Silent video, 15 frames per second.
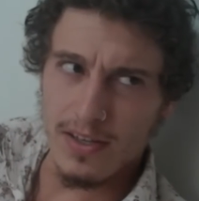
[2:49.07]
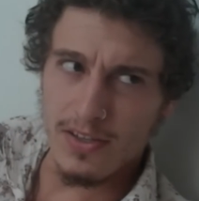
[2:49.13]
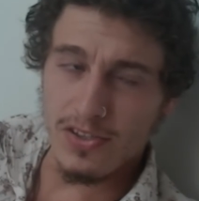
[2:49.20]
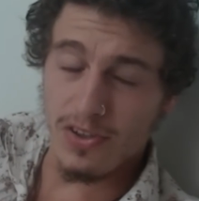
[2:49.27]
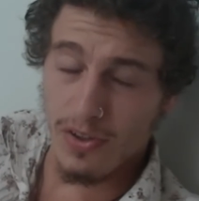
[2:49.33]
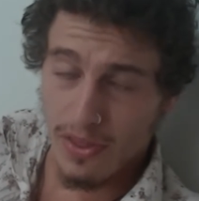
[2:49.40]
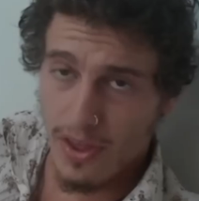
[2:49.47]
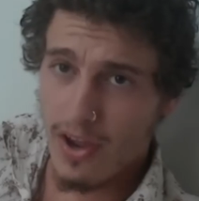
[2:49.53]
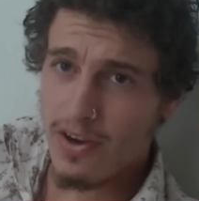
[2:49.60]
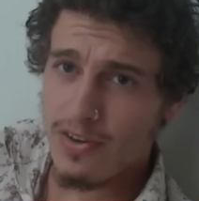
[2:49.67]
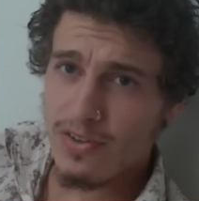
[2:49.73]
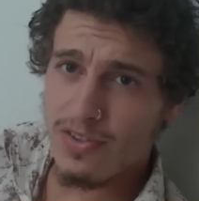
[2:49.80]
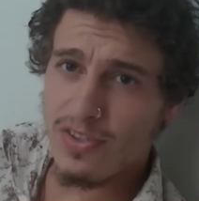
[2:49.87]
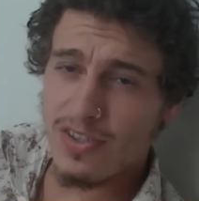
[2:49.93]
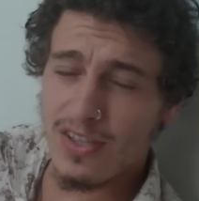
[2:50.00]
So
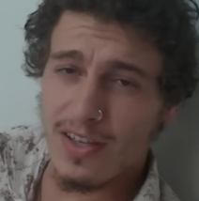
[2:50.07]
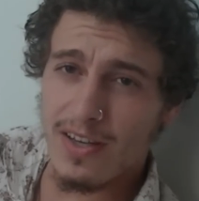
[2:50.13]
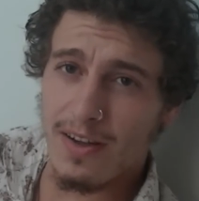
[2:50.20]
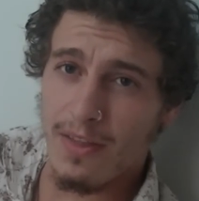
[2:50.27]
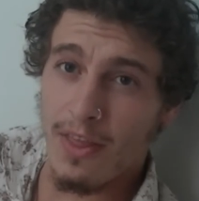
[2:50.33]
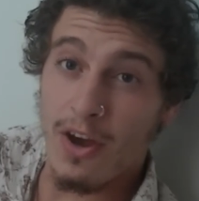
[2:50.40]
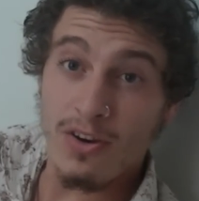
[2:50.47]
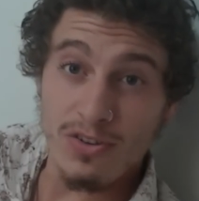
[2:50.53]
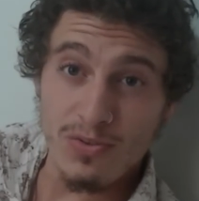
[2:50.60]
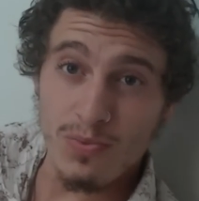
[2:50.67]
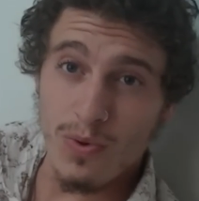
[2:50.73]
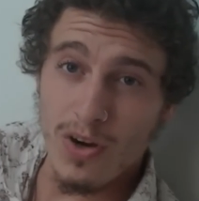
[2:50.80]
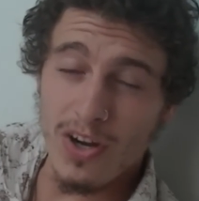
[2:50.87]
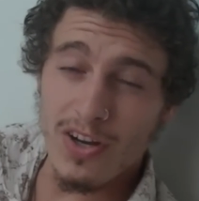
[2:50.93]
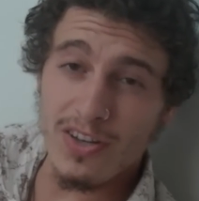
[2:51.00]
those
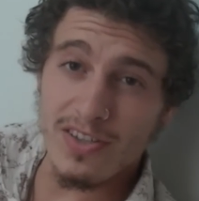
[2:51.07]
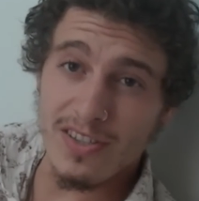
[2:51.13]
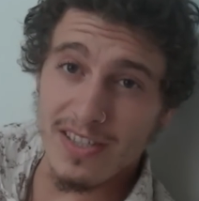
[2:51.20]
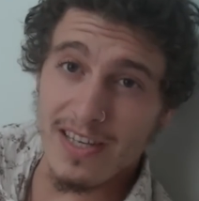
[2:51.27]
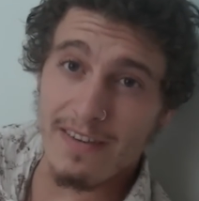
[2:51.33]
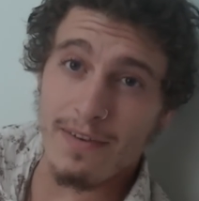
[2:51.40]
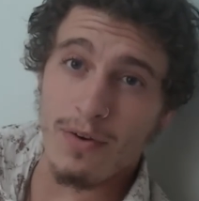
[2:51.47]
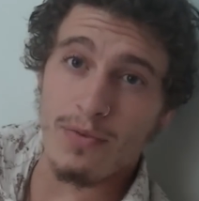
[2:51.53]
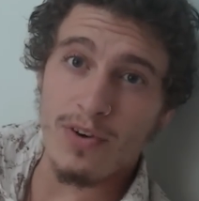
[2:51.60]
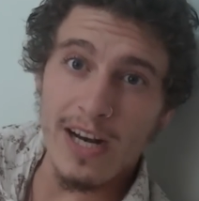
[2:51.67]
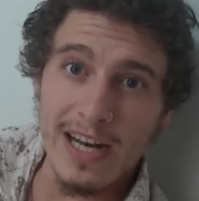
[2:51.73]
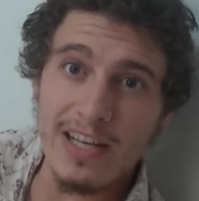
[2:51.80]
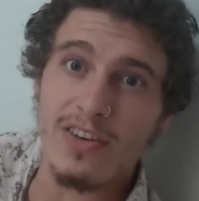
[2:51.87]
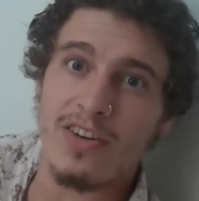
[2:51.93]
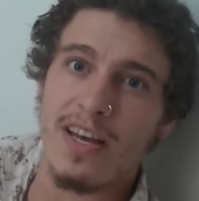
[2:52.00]
words give a
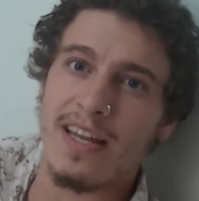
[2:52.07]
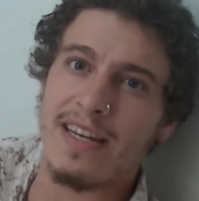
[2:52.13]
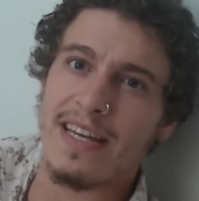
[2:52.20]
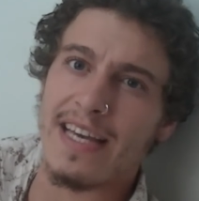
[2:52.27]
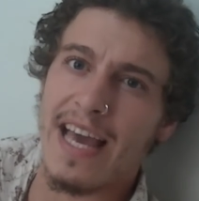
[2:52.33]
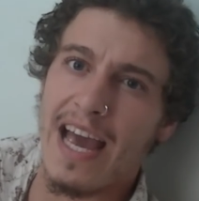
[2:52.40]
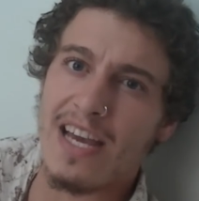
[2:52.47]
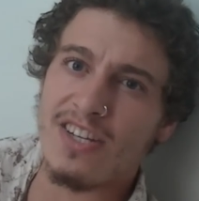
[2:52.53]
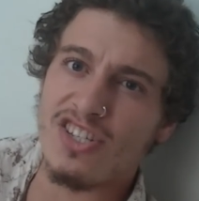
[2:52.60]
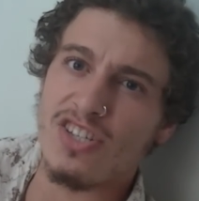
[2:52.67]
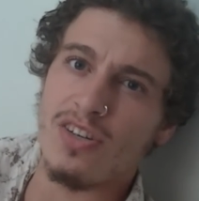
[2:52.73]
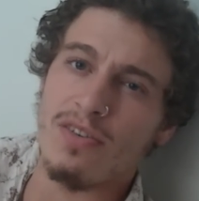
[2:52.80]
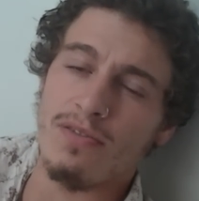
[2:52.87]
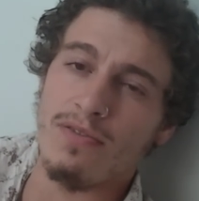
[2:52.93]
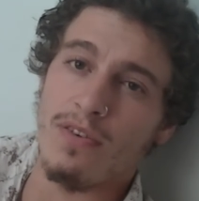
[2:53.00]
really good
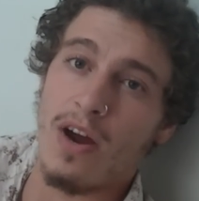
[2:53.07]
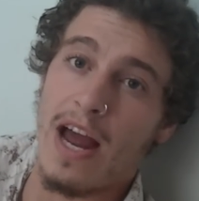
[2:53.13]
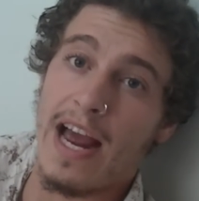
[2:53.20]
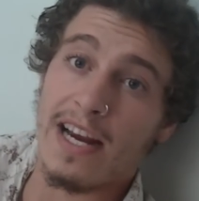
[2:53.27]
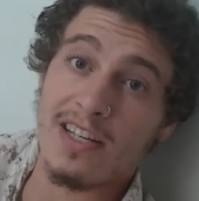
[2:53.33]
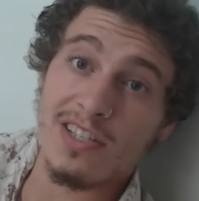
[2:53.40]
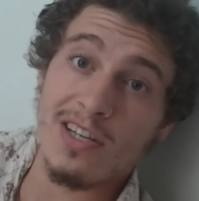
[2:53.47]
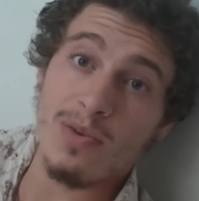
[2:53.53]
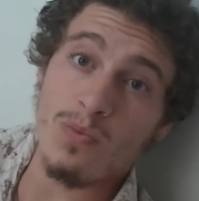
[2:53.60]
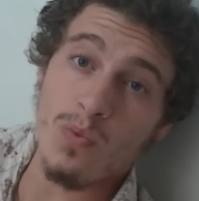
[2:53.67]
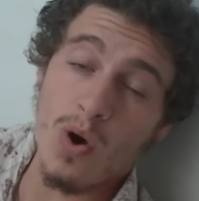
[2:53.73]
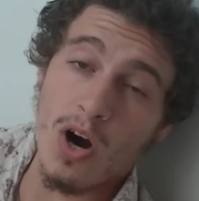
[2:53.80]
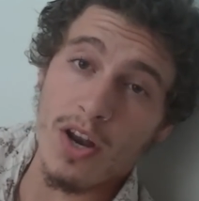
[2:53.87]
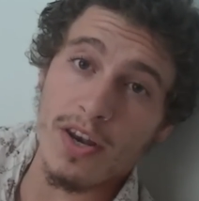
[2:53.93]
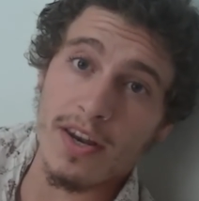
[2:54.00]
indication of actually
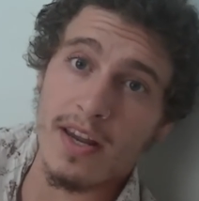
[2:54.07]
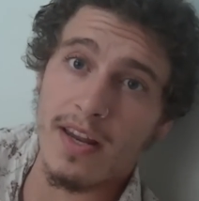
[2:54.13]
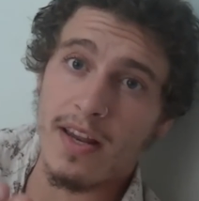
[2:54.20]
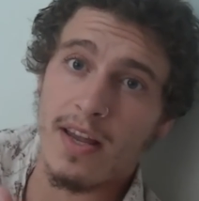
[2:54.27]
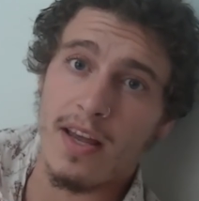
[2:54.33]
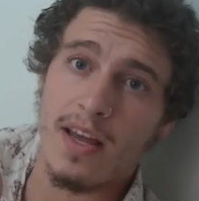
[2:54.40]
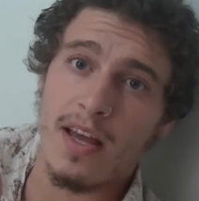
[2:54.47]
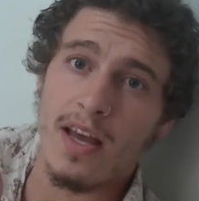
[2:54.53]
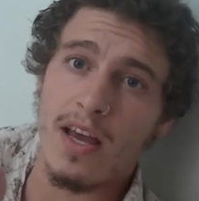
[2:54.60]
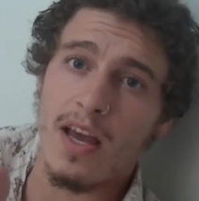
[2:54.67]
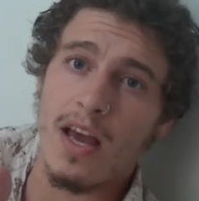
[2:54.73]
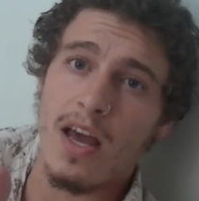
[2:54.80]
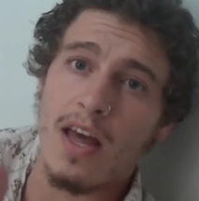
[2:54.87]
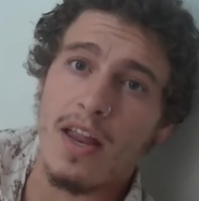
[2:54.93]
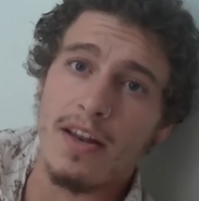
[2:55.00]
what
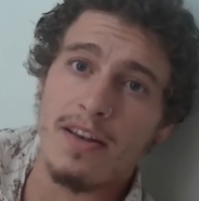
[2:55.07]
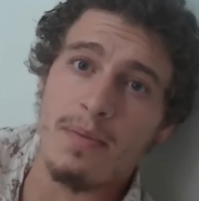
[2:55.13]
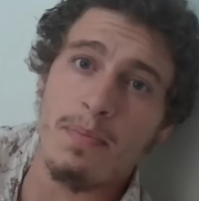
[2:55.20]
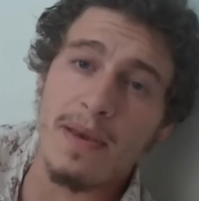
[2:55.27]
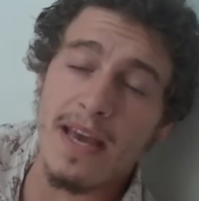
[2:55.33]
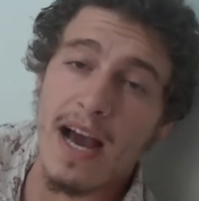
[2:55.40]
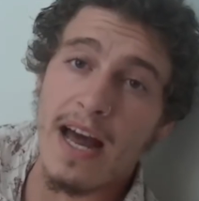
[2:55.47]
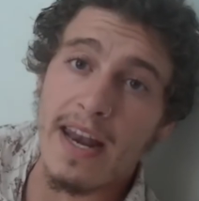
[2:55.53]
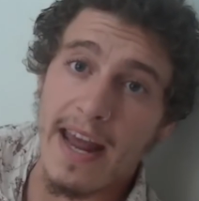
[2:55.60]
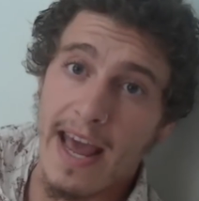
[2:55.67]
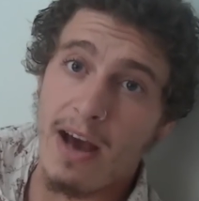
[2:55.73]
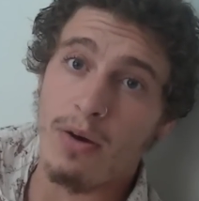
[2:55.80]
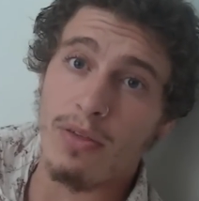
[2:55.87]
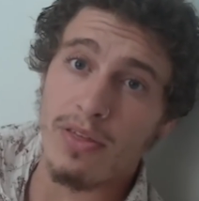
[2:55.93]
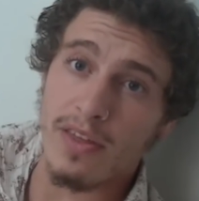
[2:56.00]
to be
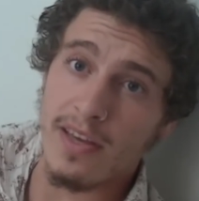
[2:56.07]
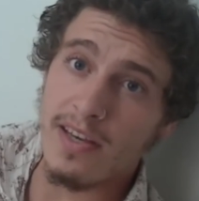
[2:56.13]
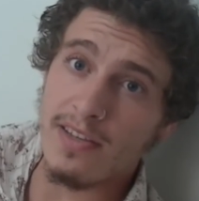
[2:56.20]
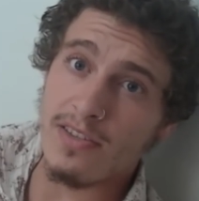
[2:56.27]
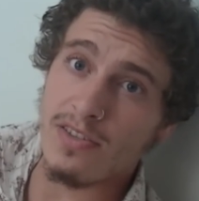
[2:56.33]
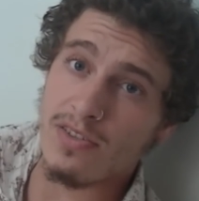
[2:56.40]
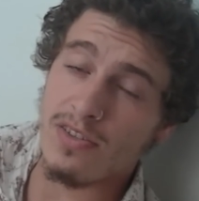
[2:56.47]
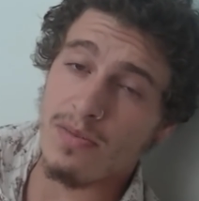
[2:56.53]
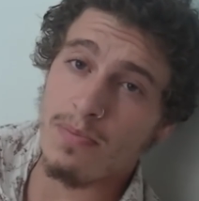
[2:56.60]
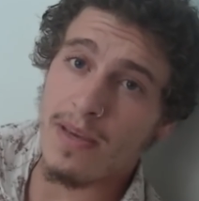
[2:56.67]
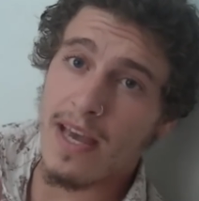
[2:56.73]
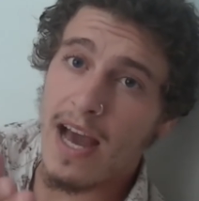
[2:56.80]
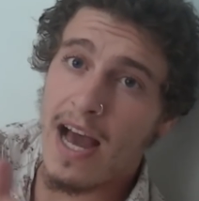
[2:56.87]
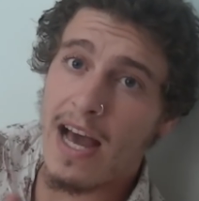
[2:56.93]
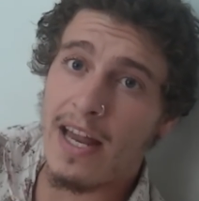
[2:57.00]
unhealthy is. To
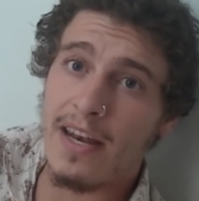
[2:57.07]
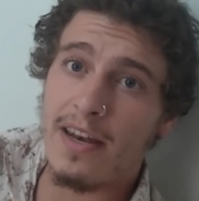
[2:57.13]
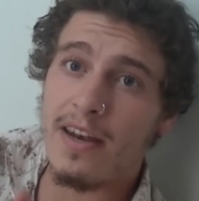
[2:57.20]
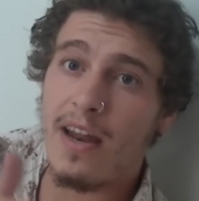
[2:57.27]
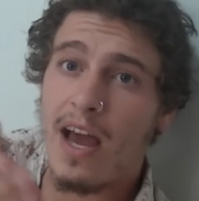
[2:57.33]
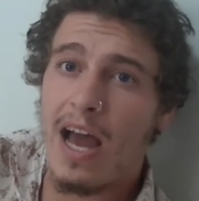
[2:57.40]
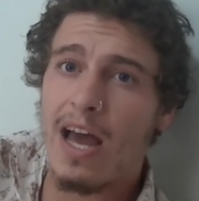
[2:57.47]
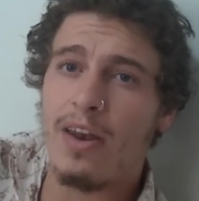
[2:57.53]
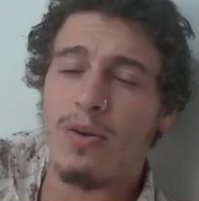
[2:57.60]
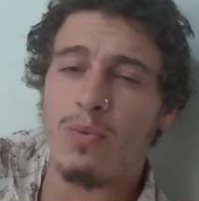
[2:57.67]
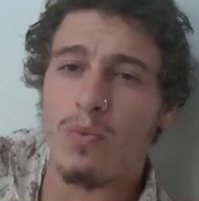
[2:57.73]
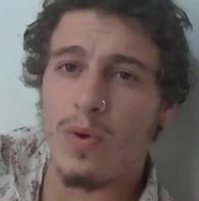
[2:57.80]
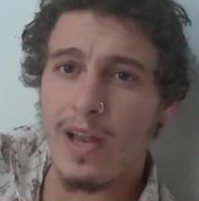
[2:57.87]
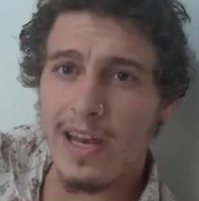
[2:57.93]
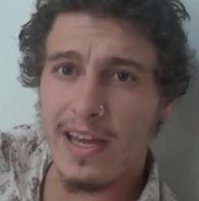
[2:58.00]
be
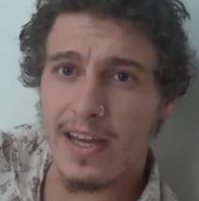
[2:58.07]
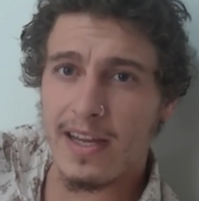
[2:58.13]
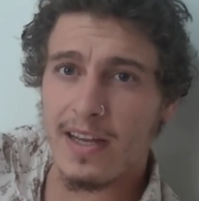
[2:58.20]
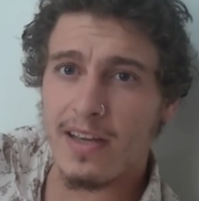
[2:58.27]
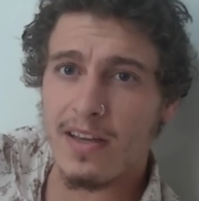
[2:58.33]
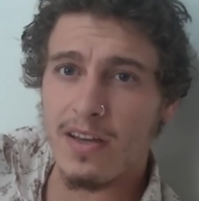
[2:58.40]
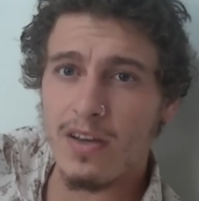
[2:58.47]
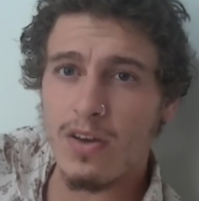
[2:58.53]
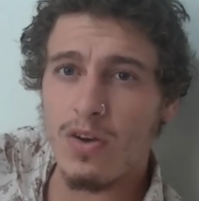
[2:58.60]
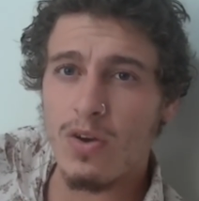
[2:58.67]
unwilling